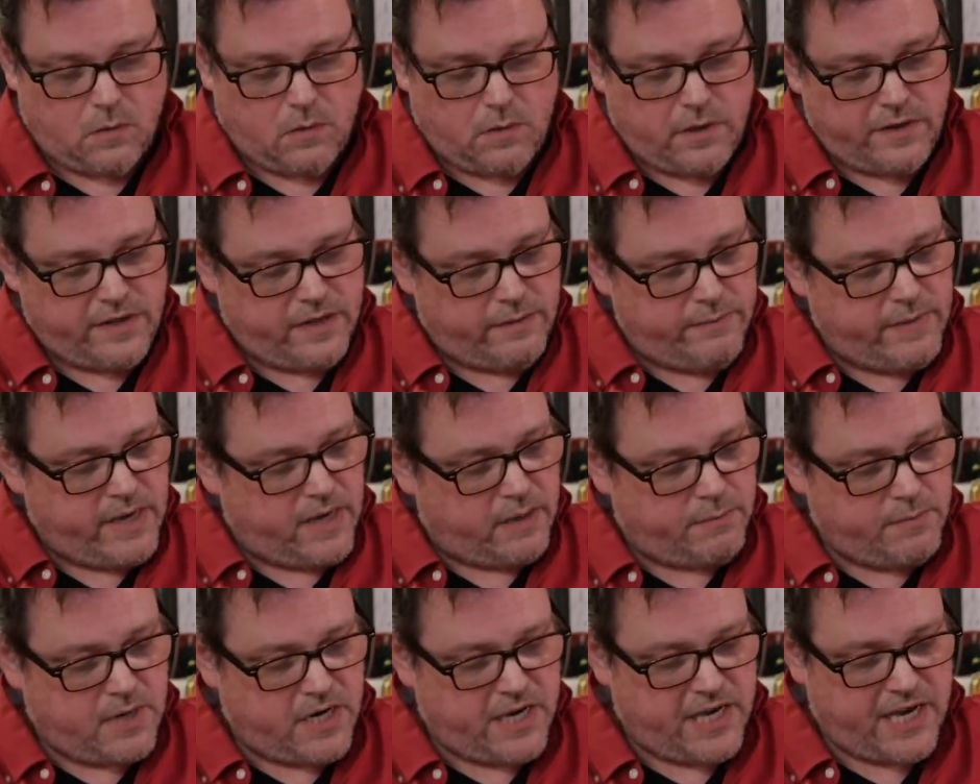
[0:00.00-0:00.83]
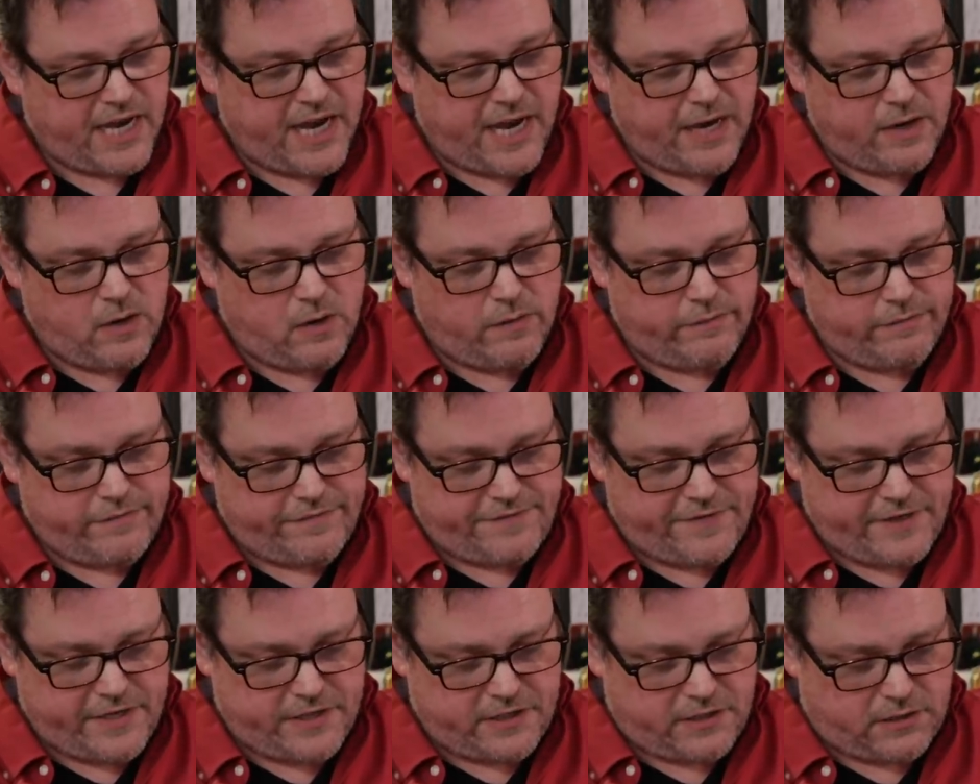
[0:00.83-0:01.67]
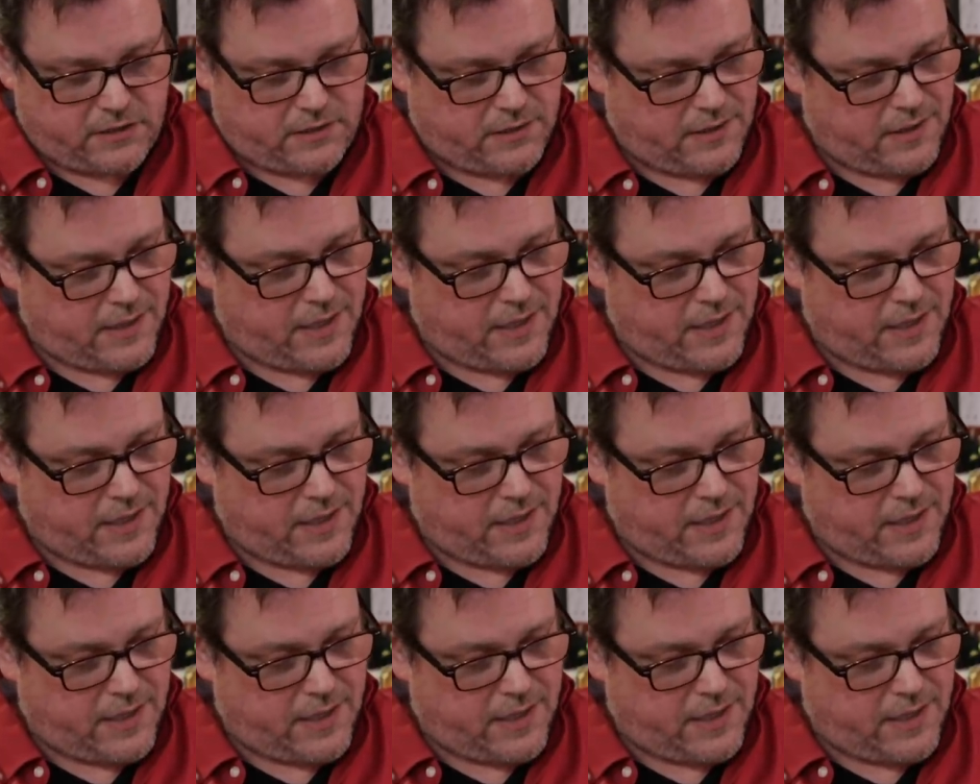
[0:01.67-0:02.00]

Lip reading: Where they make money hand over fist.